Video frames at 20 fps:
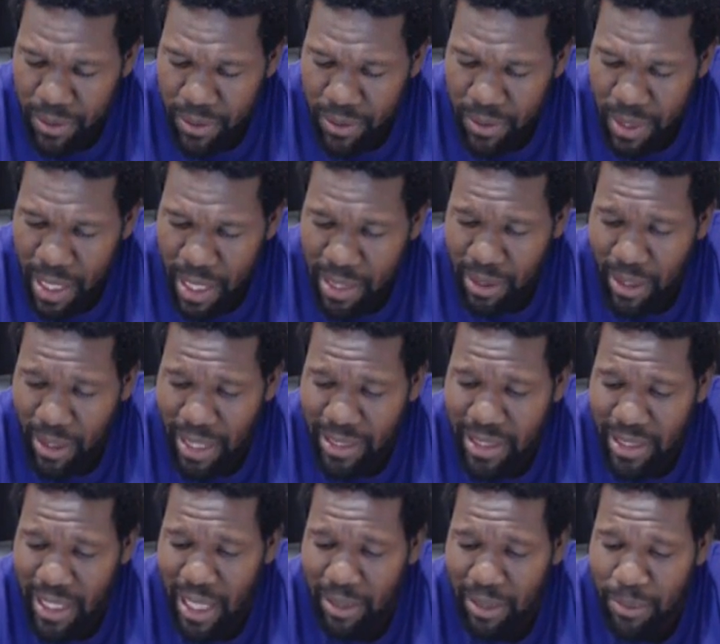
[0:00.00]
I know I
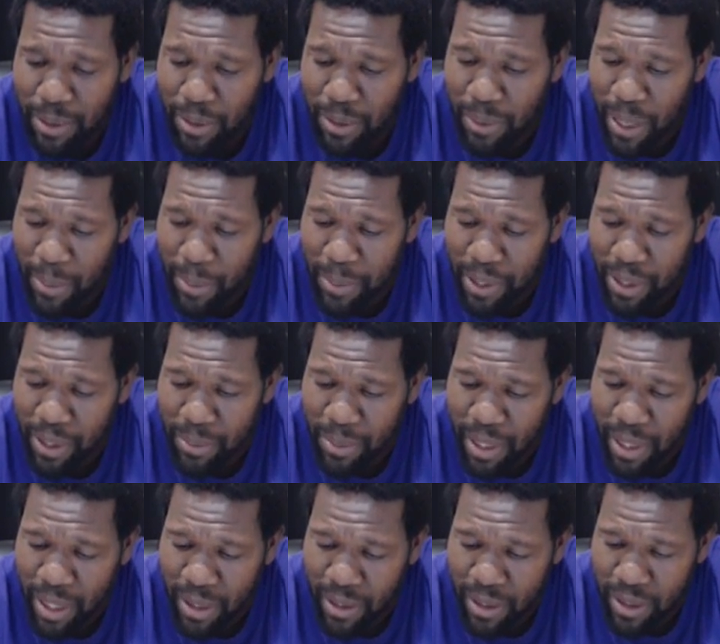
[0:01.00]
said I was finna wrap it up,
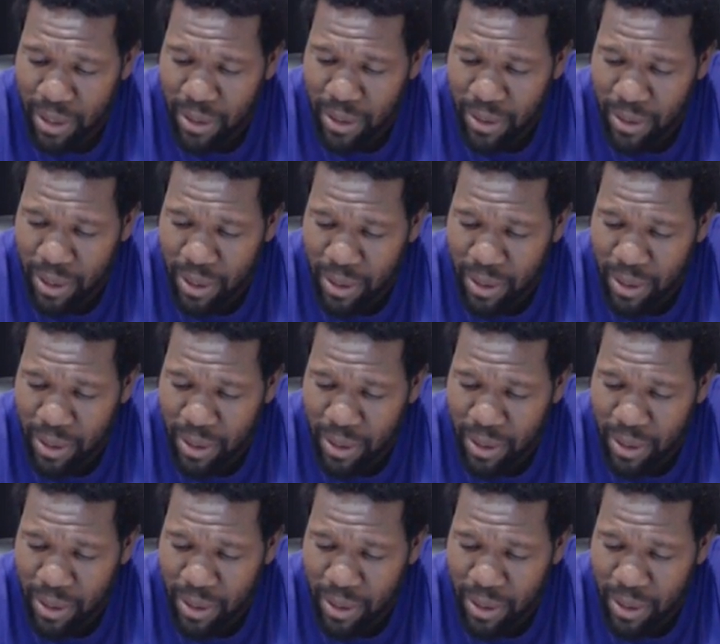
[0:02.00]
y'all. Hold on.